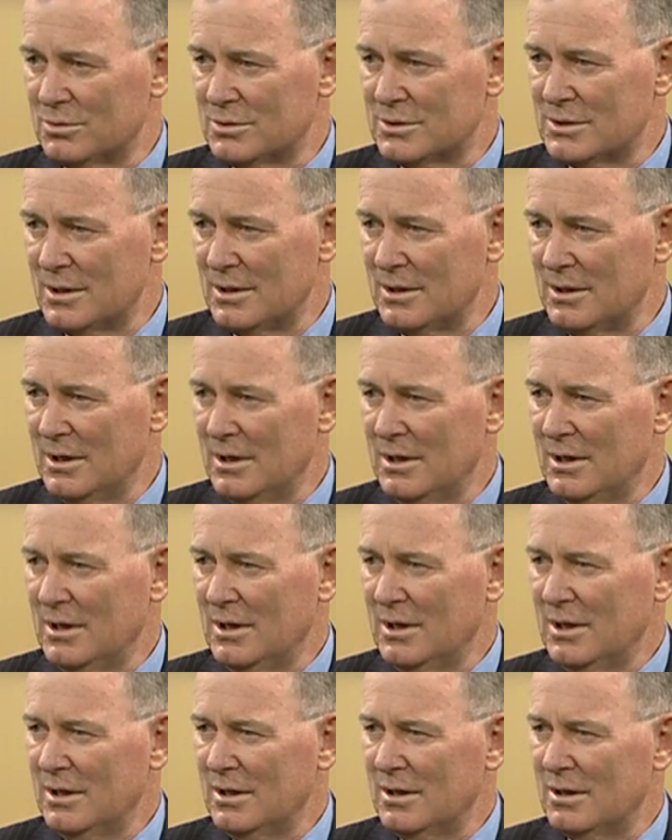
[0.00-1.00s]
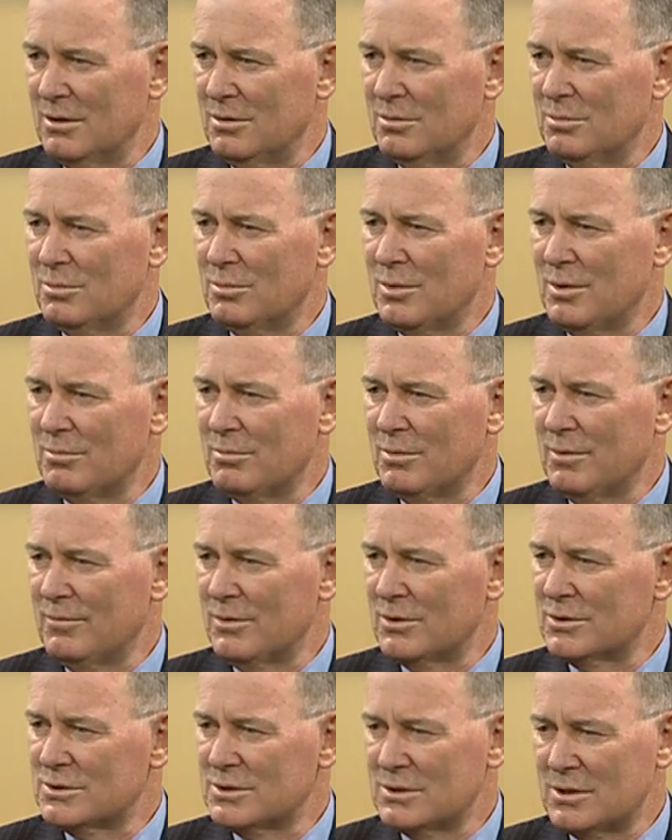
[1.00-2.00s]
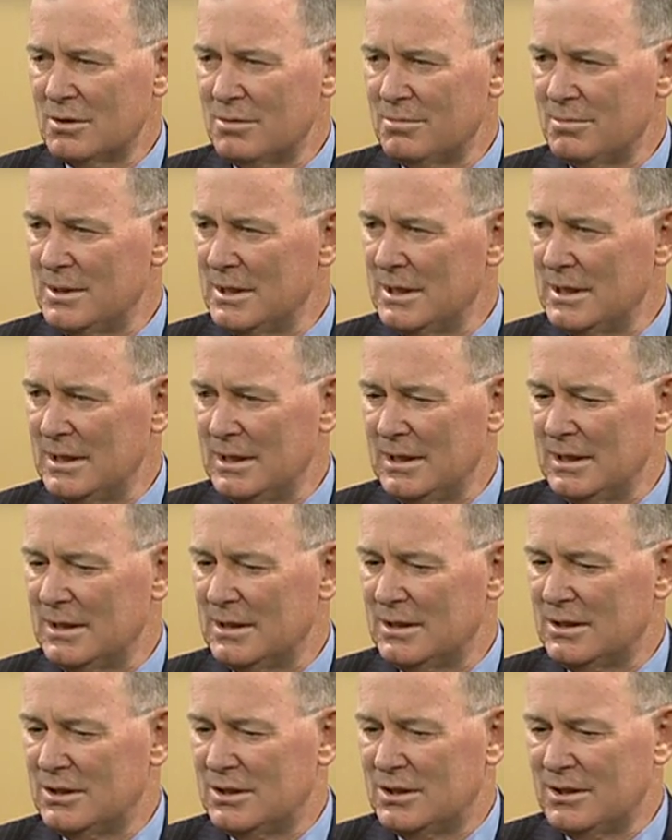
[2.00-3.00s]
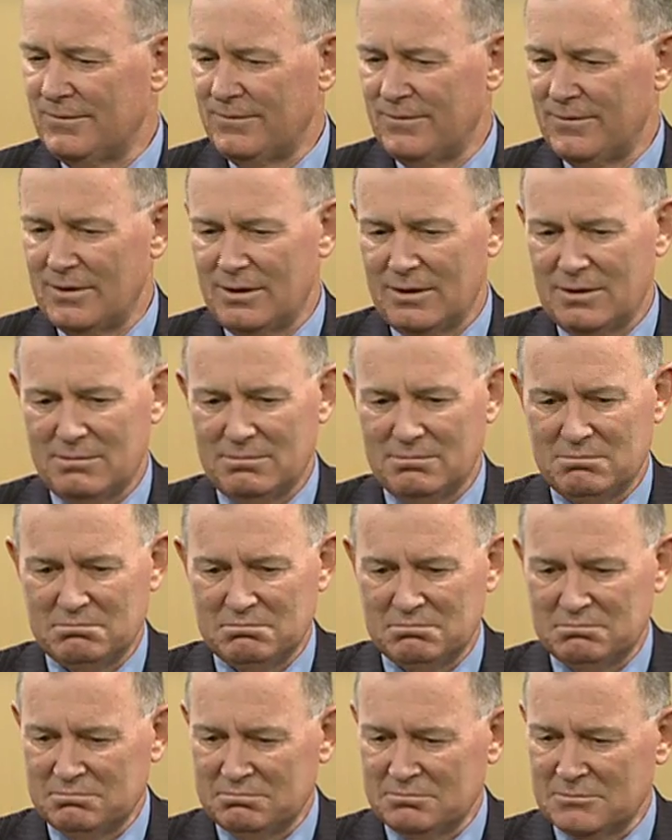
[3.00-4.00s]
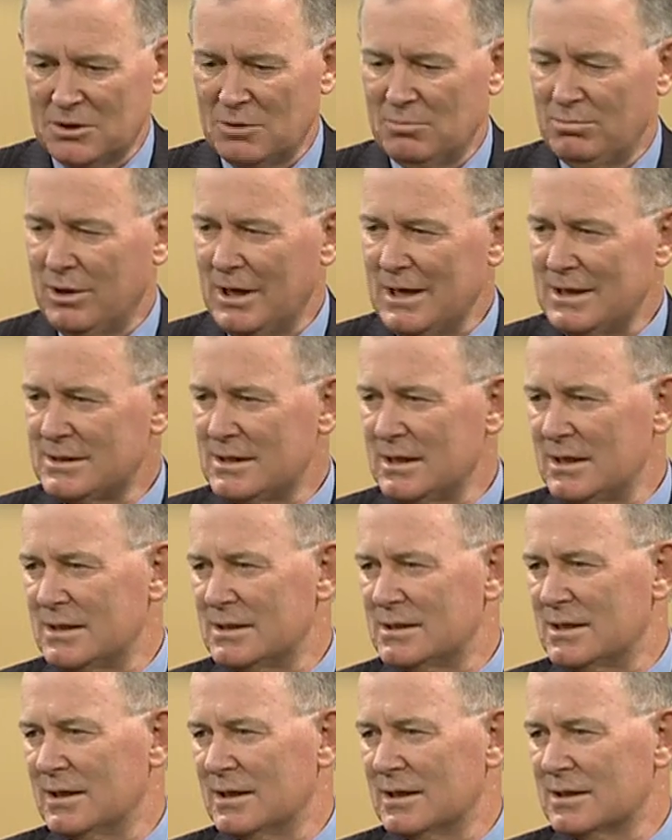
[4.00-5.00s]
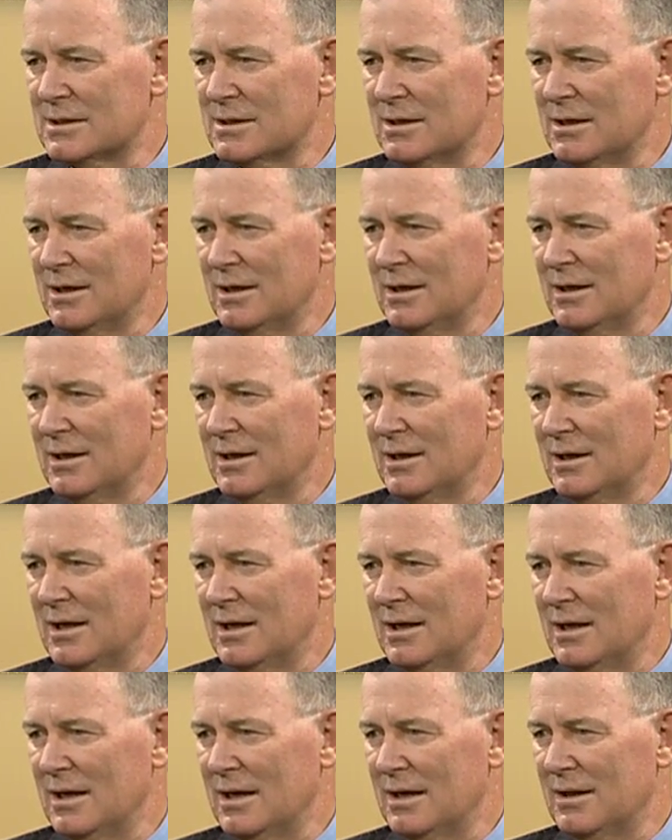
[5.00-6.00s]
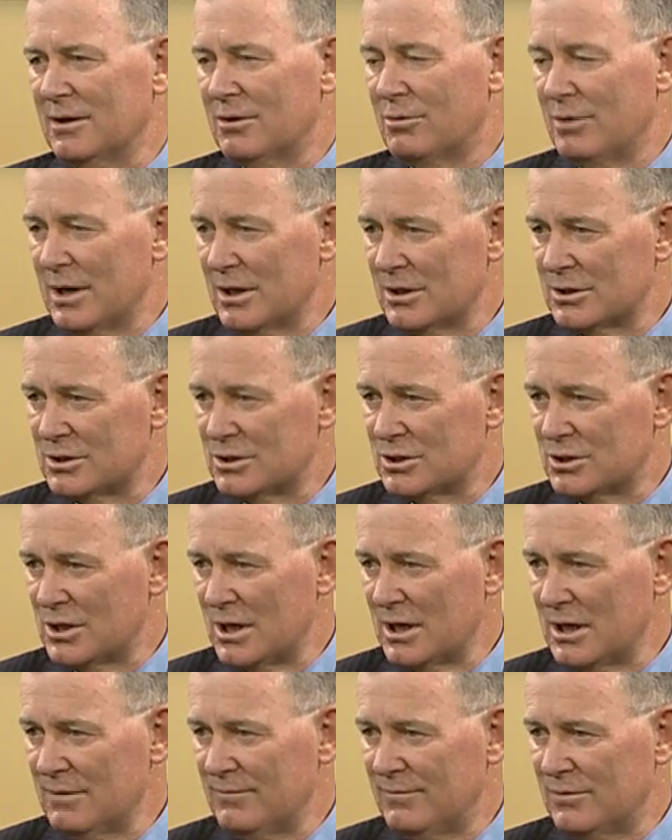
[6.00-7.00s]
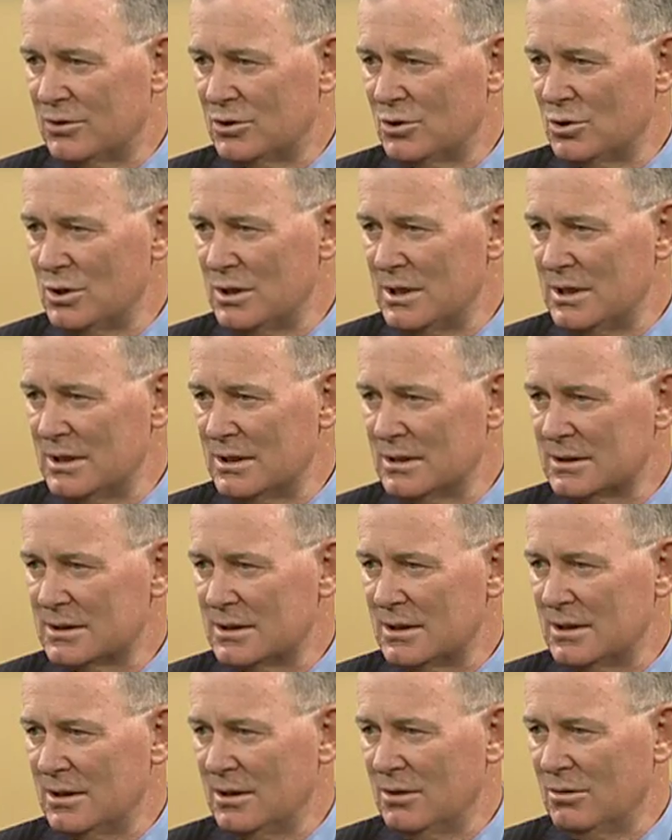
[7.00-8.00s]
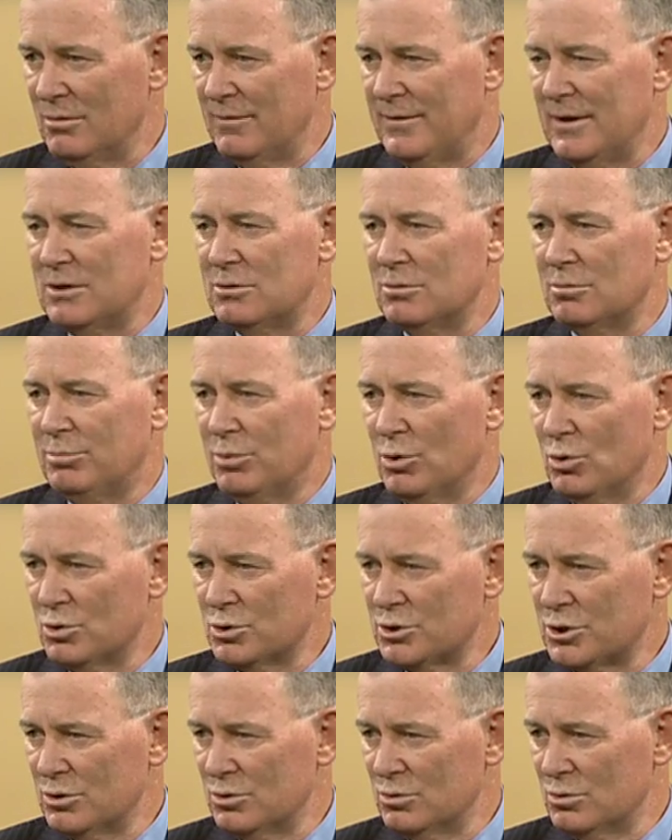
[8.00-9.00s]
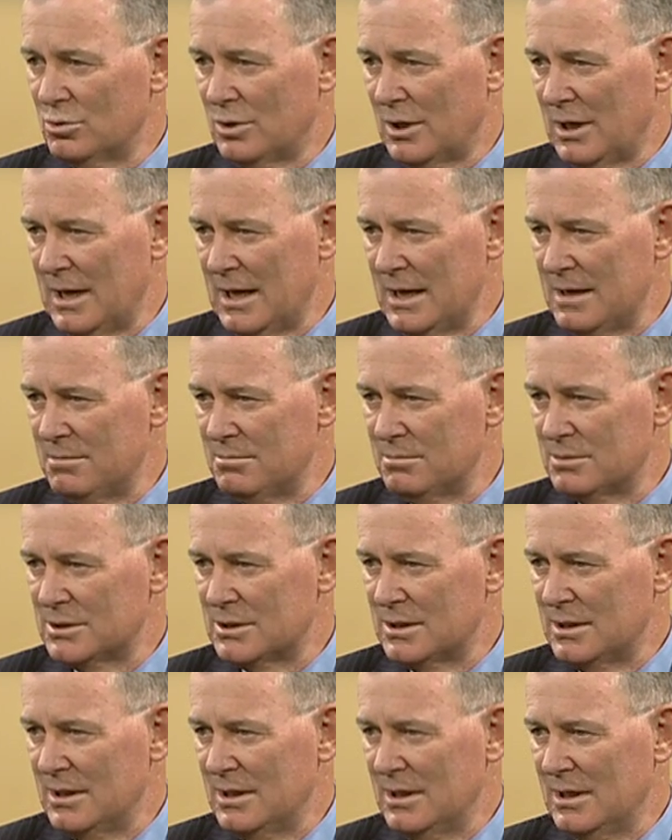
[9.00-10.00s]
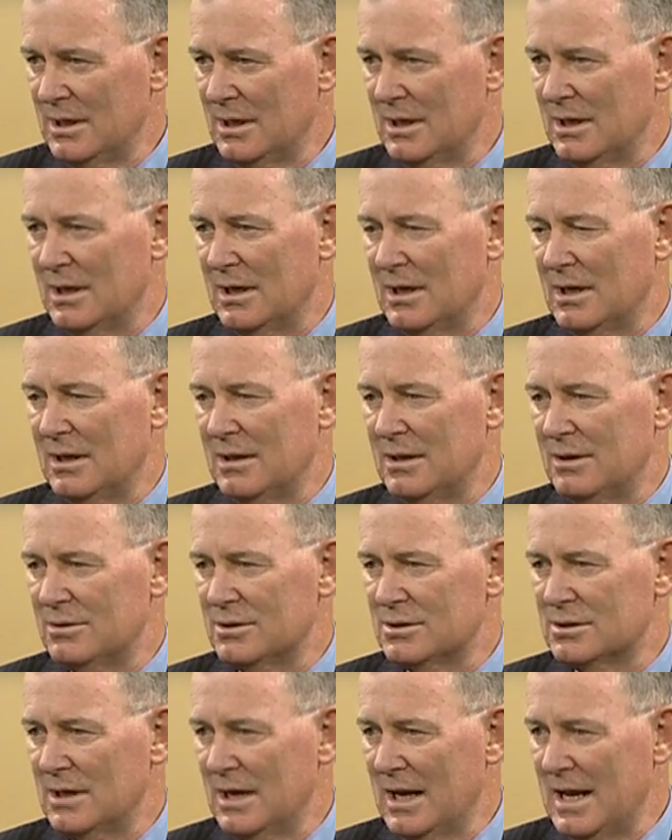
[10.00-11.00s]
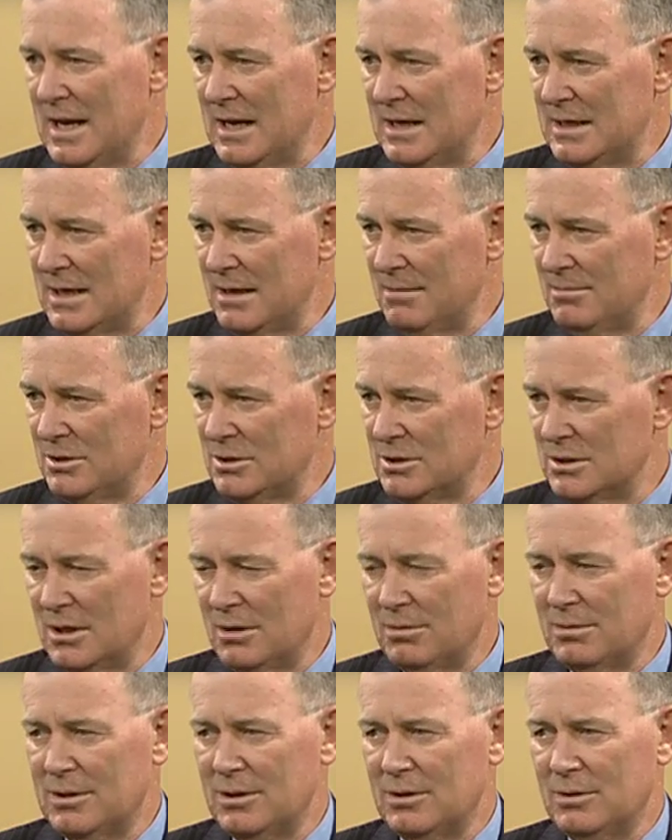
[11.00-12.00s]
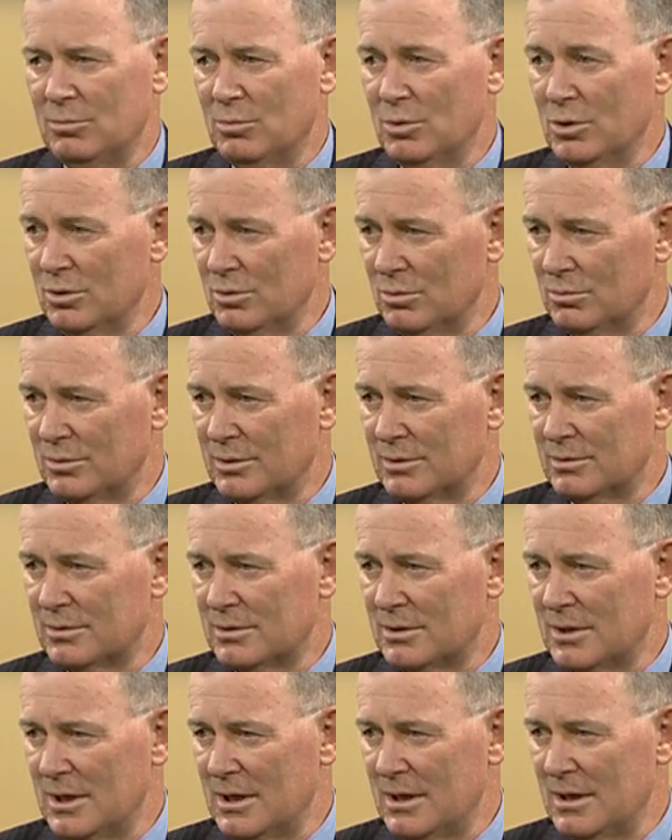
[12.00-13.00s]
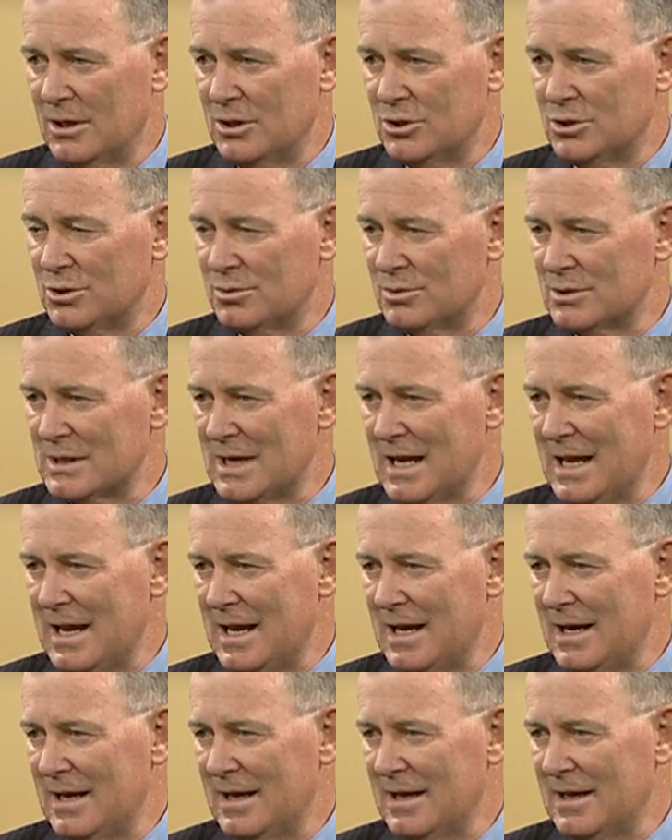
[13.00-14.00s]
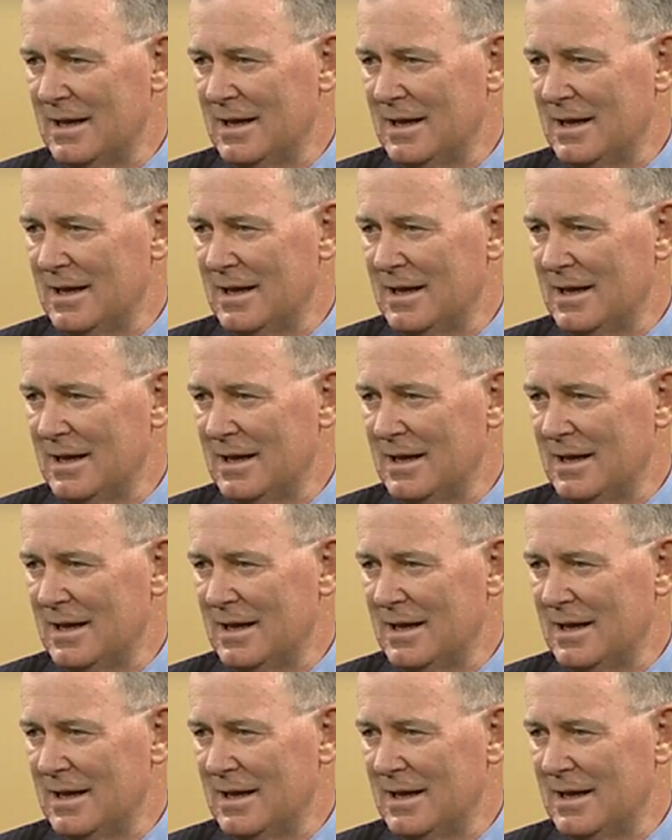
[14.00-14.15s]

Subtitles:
So, you know, we've got so many different complexities in this. The ground's shaken for 2 years. We've had to apportion all claims. There is land damage. No one in the world insures land.